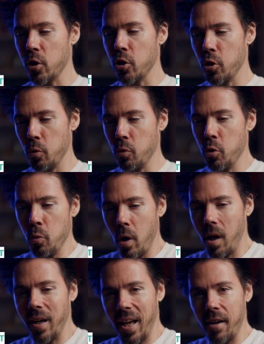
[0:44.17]
you do
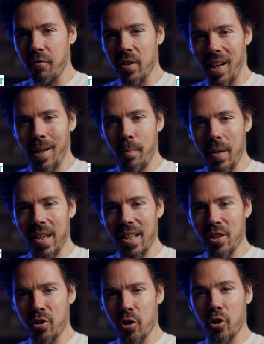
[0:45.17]
not have
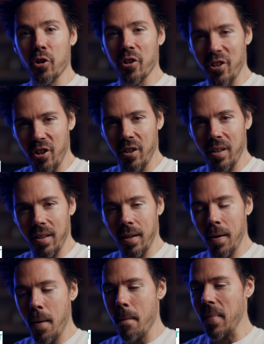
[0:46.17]
diabetes, you're good.
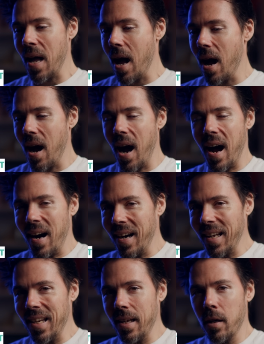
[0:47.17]

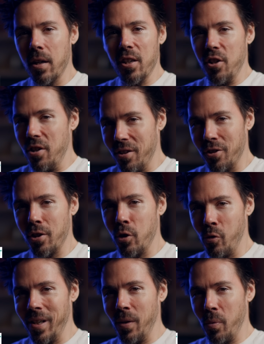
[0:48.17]
I
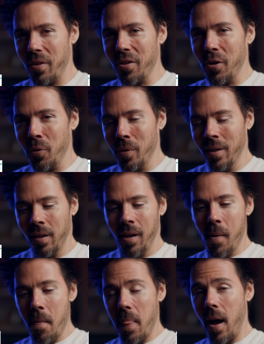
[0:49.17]
disagree with you.
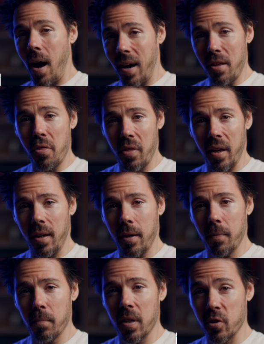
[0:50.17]
I think,
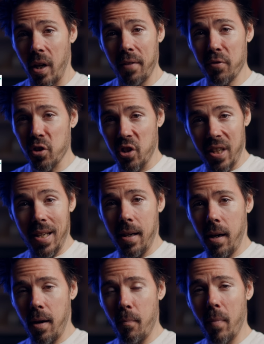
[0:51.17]
because I've
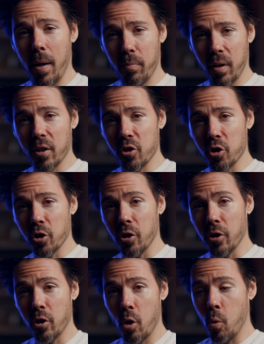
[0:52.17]
seen my blood sugar
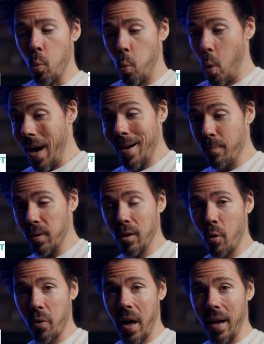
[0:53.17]
go way
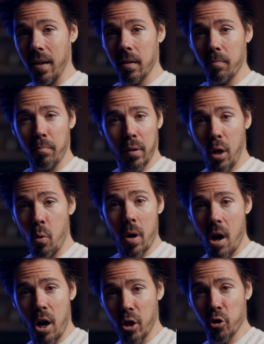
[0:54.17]
below that, below one
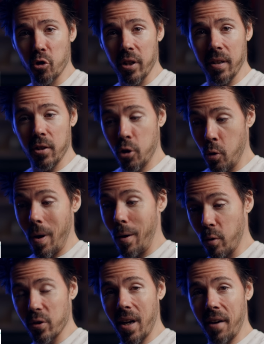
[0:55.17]
hundred two
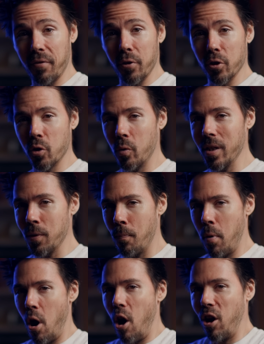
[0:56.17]
hours after. So it's
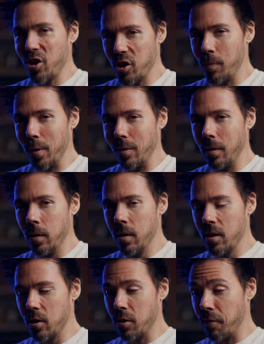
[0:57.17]
possible
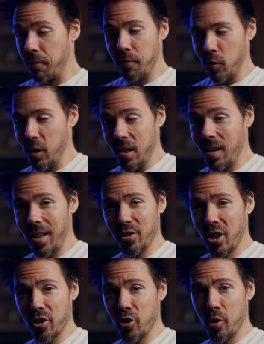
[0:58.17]
to fully
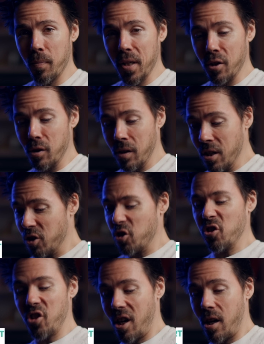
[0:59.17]
digest your meal,
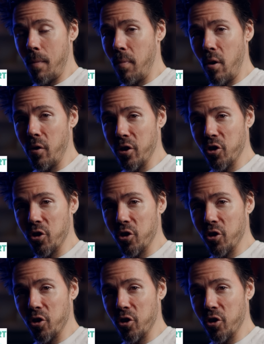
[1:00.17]
suck up all the